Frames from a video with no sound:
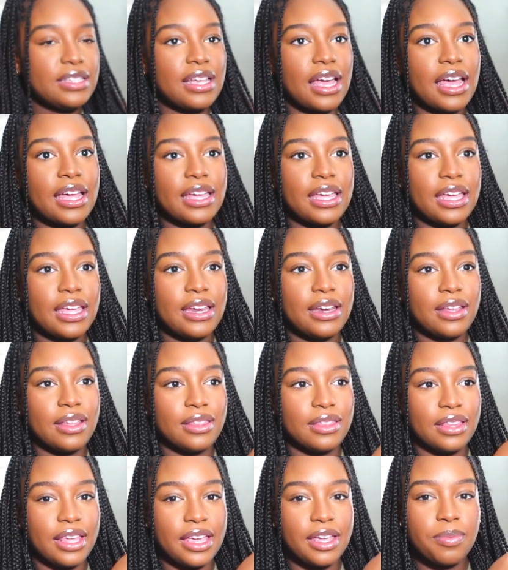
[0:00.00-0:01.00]
I
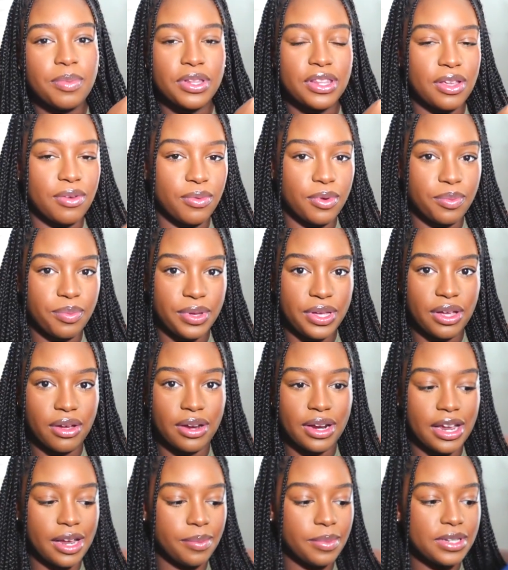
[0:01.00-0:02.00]
can link, but they won't be
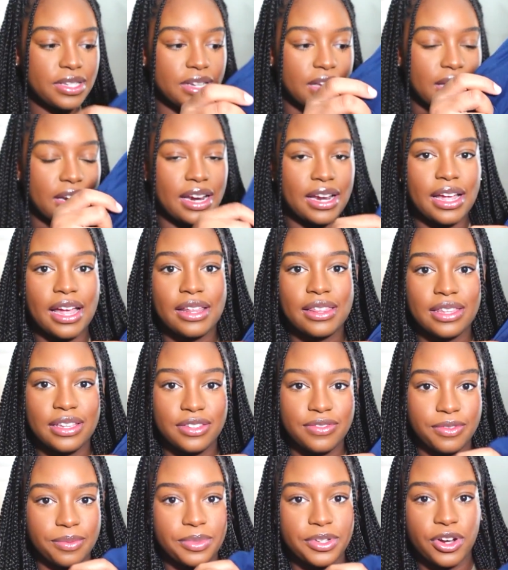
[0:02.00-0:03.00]
on Amazon. I got
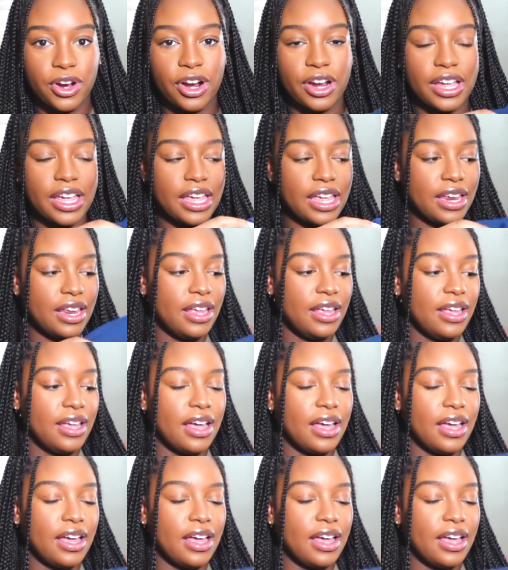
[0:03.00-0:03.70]
these from Target.